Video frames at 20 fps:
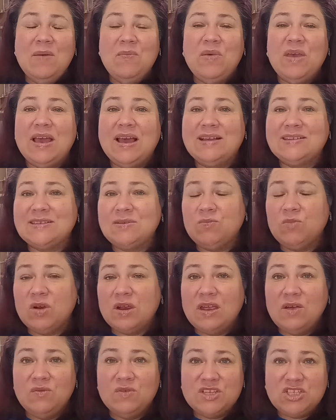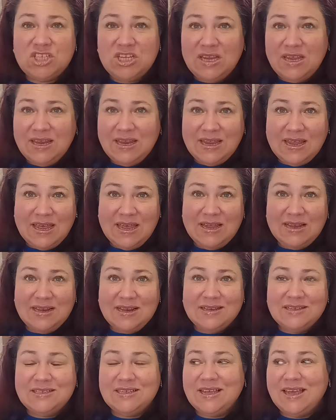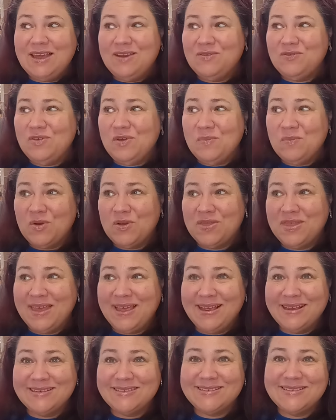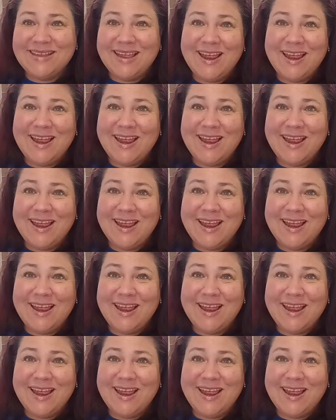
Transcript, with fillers: because I'm working with Shein again to get a few more things.